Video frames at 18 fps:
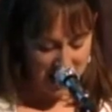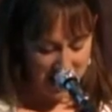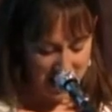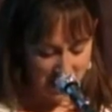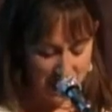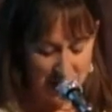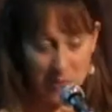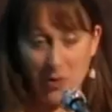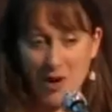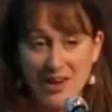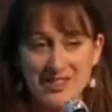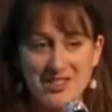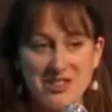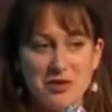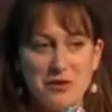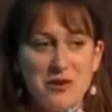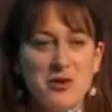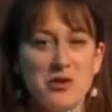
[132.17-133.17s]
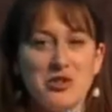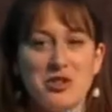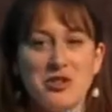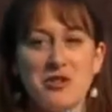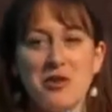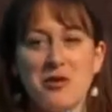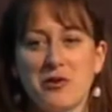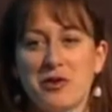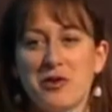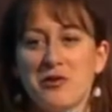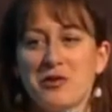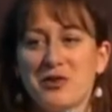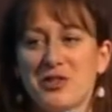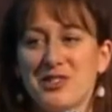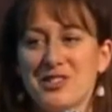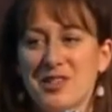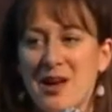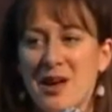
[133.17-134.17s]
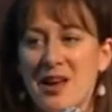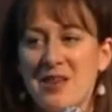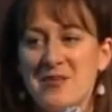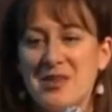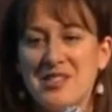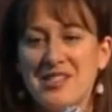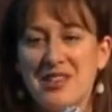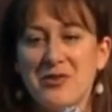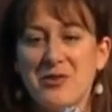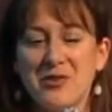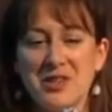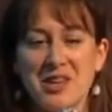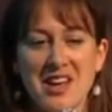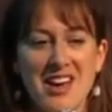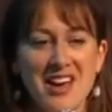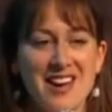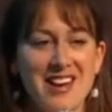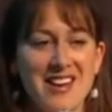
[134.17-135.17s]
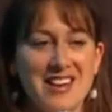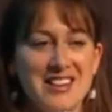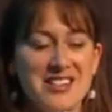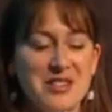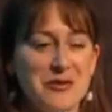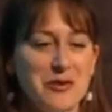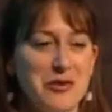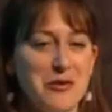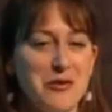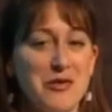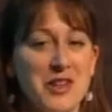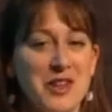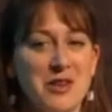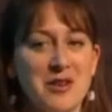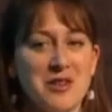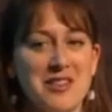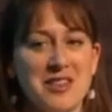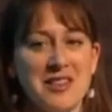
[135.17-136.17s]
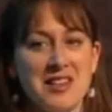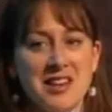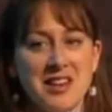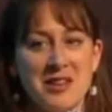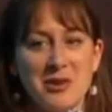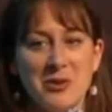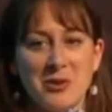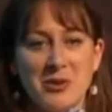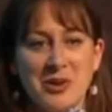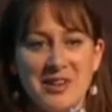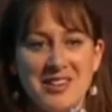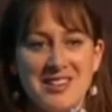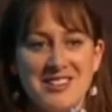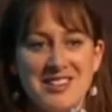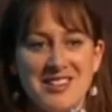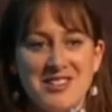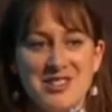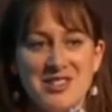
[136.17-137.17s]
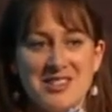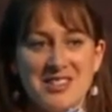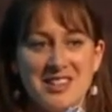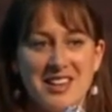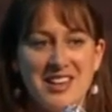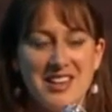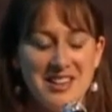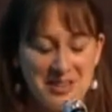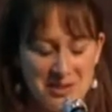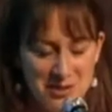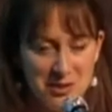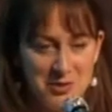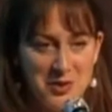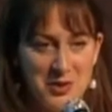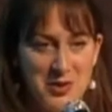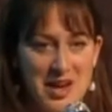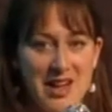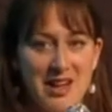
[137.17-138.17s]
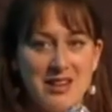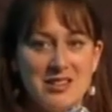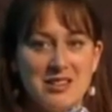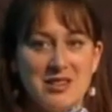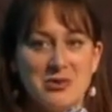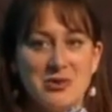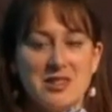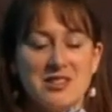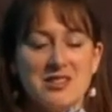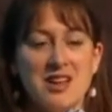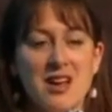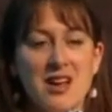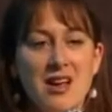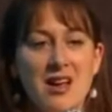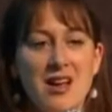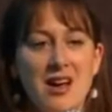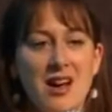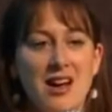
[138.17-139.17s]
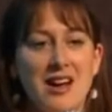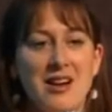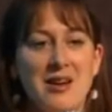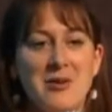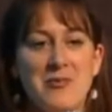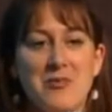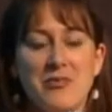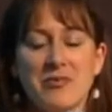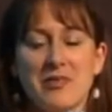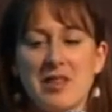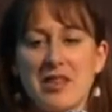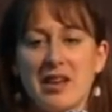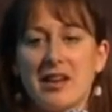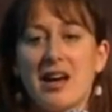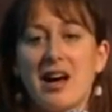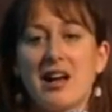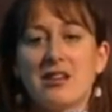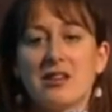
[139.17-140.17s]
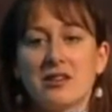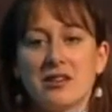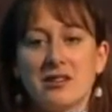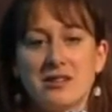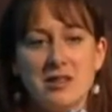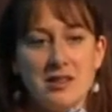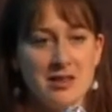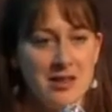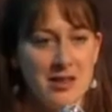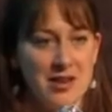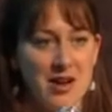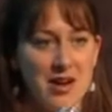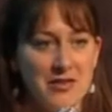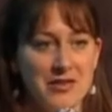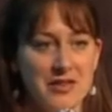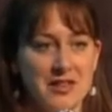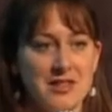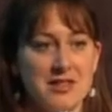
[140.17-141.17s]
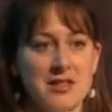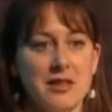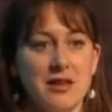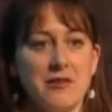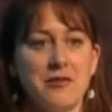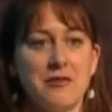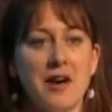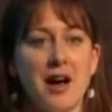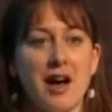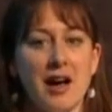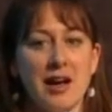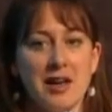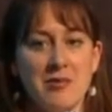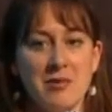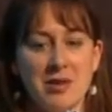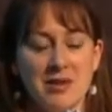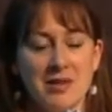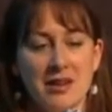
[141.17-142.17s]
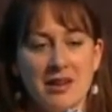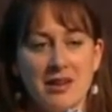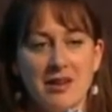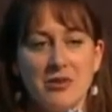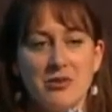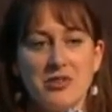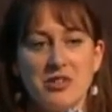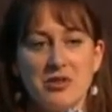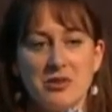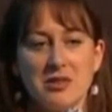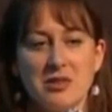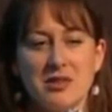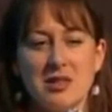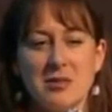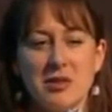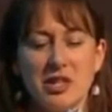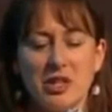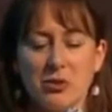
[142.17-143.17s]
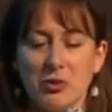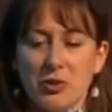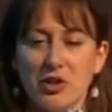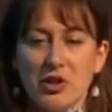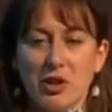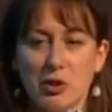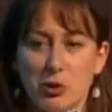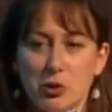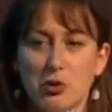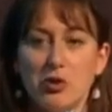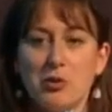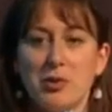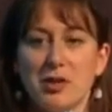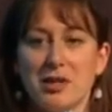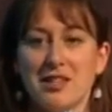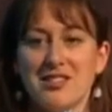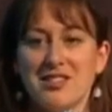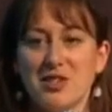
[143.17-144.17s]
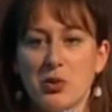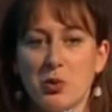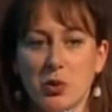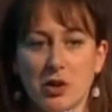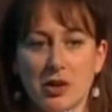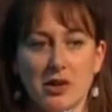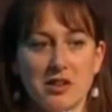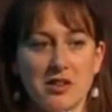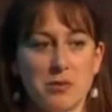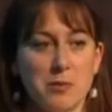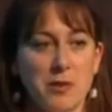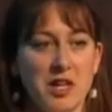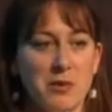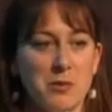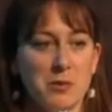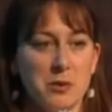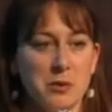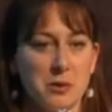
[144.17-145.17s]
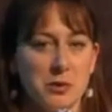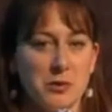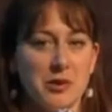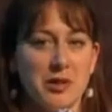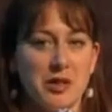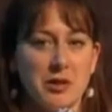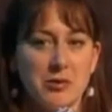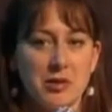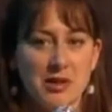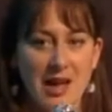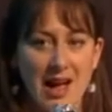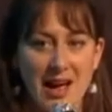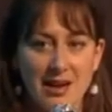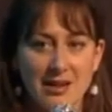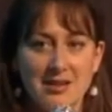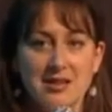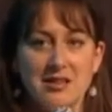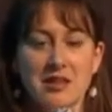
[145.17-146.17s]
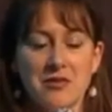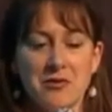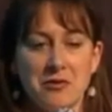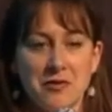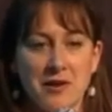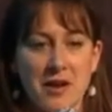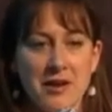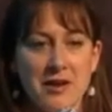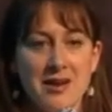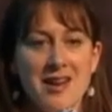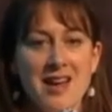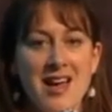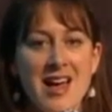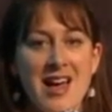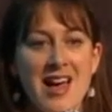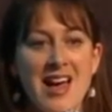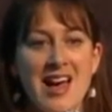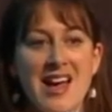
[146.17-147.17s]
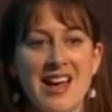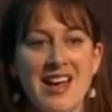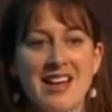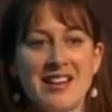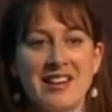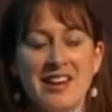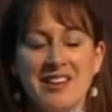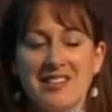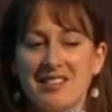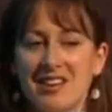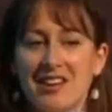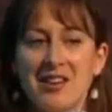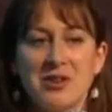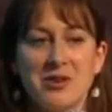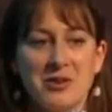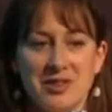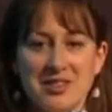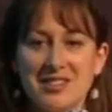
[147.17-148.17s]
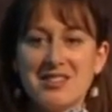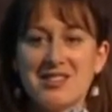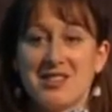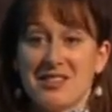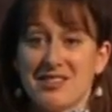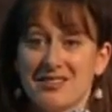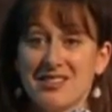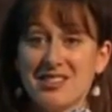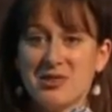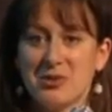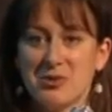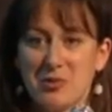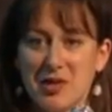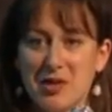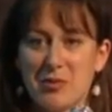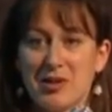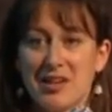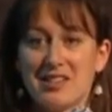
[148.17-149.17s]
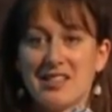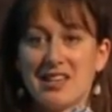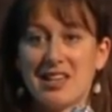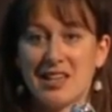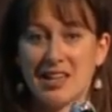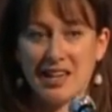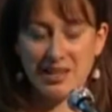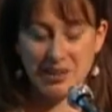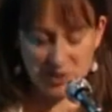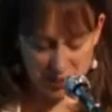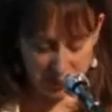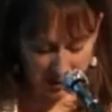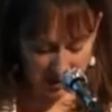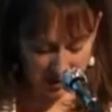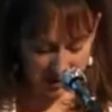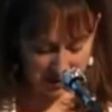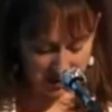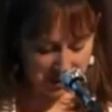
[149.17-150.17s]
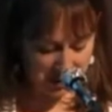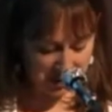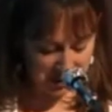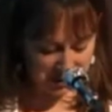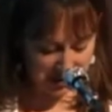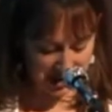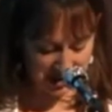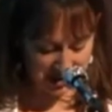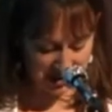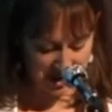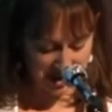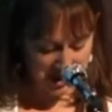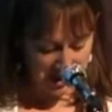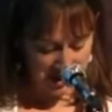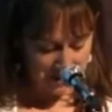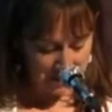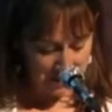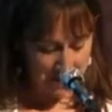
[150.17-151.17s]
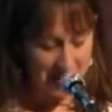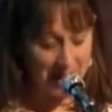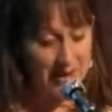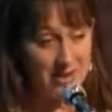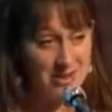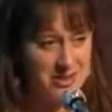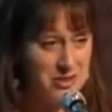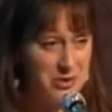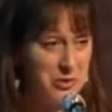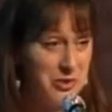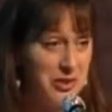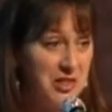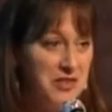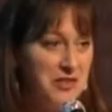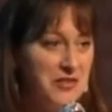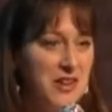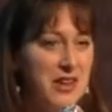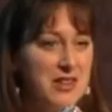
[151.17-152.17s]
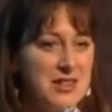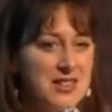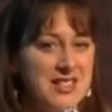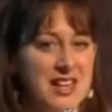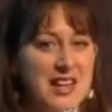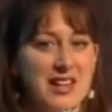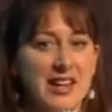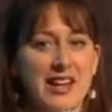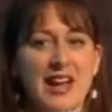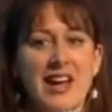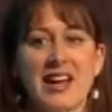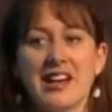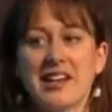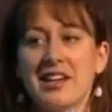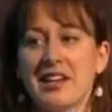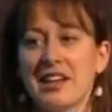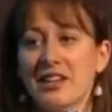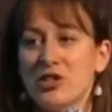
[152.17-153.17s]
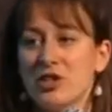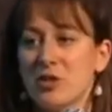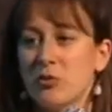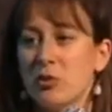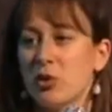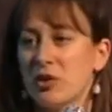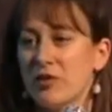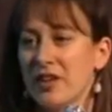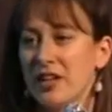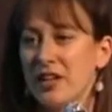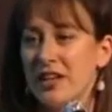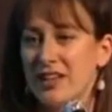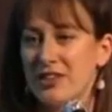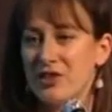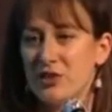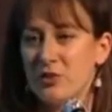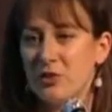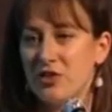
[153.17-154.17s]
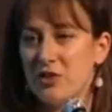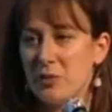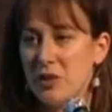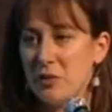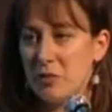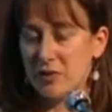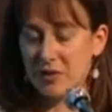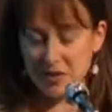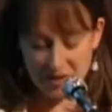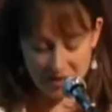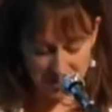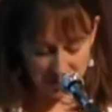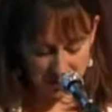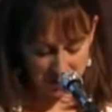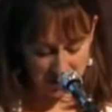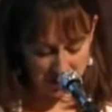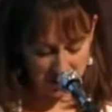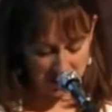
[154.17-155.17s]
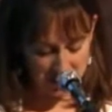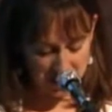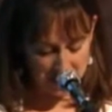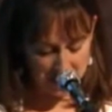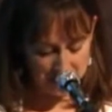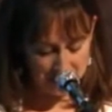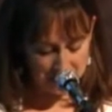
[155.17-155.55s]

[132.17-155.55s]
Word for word: When I walked into Fusion for the first time, it definitely had a different feel than the other organizations I had interviewed at. It was um, the colors in the office, the vibe in there. It was it seemed like a really cool place to work. The people were really relaxed and fun, and I thought, you know, this is a this would be a place I'd like to work. It would be great. I also really felt uh, like I had a connection, more of a connection with the people that interviewed me.